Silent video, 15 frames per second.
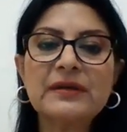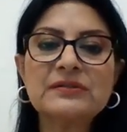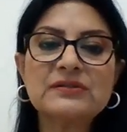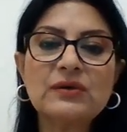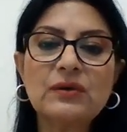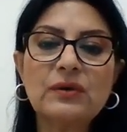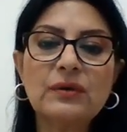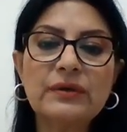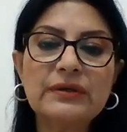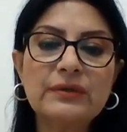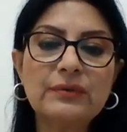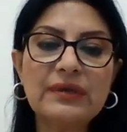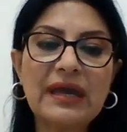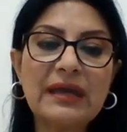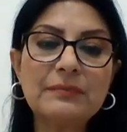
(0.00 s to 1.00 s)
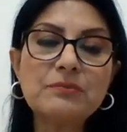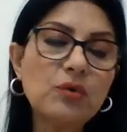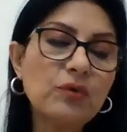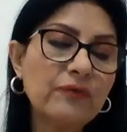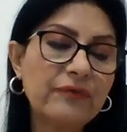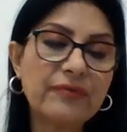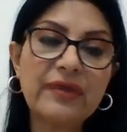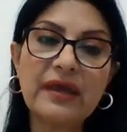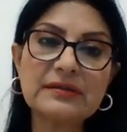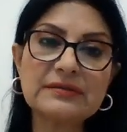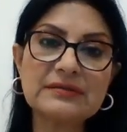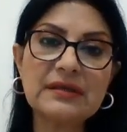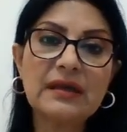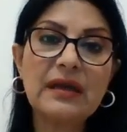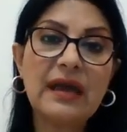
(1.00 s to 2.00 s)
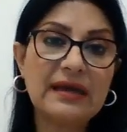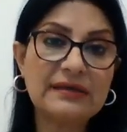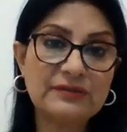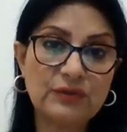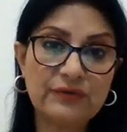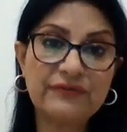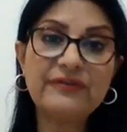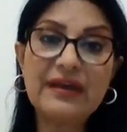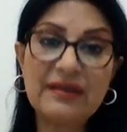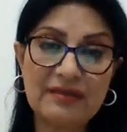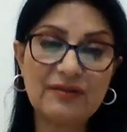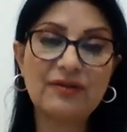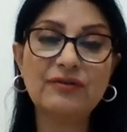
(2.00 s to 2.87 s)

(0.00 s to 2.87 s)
So you can move things and your faith